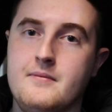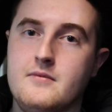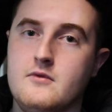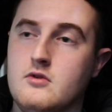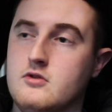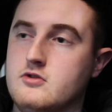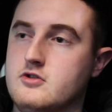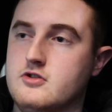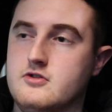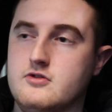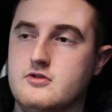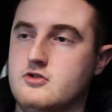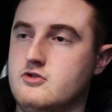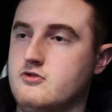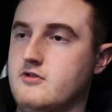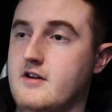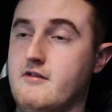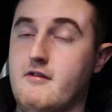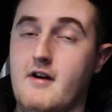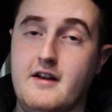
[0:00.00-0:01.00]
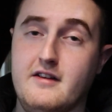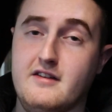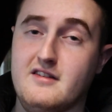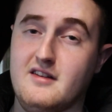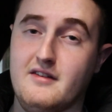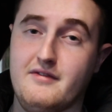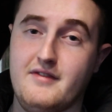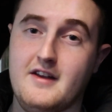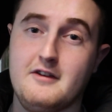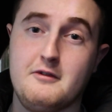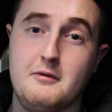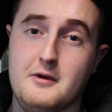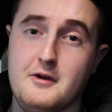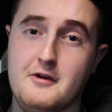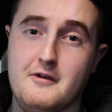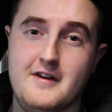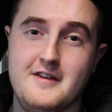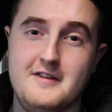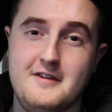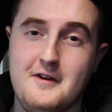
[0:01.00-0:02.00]
or just street races if that's what
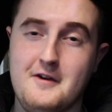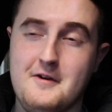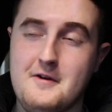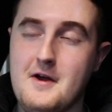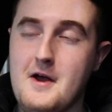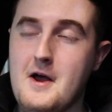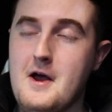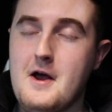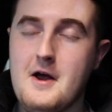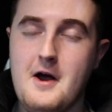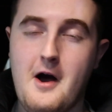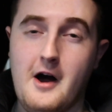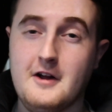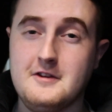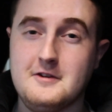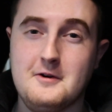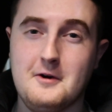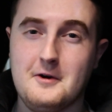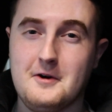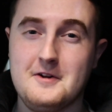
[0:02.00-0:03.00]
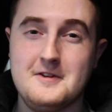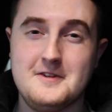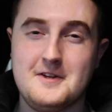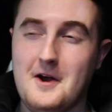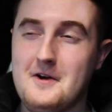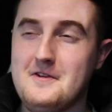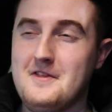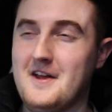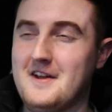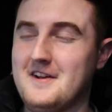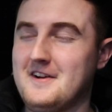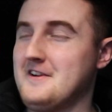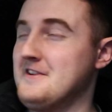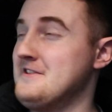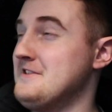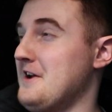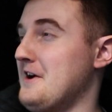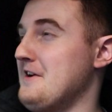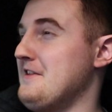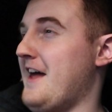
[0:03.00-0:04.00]
you're into. I do not condone
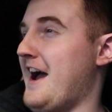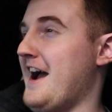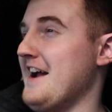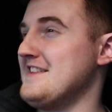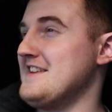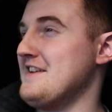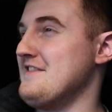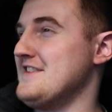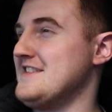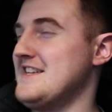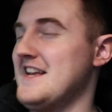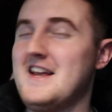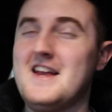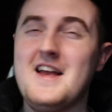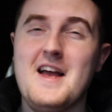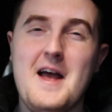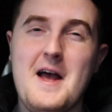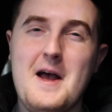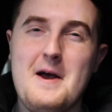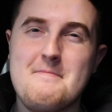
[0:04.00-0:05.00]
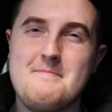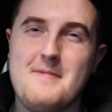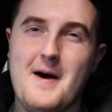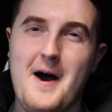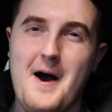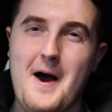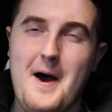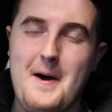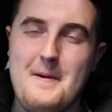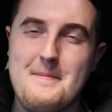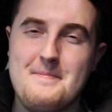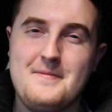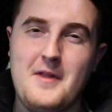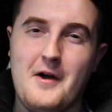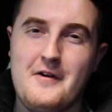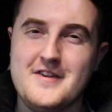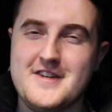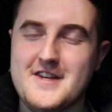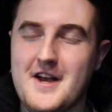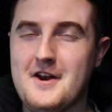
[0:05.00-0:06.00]
that activity, but
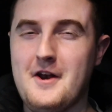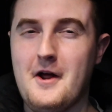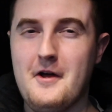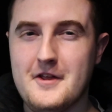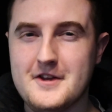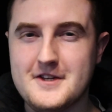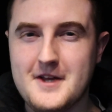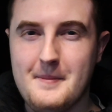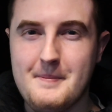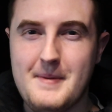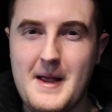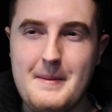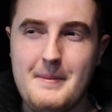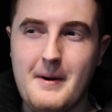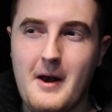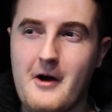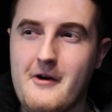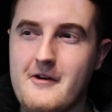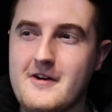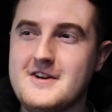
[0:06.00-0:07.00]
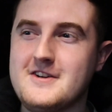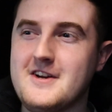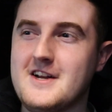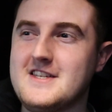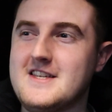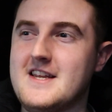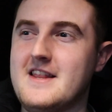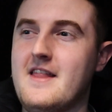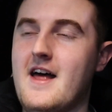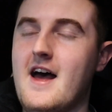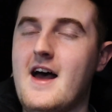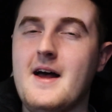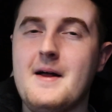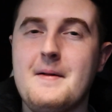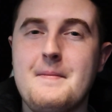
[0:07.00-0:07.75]
obviously I know that some people are interested in that.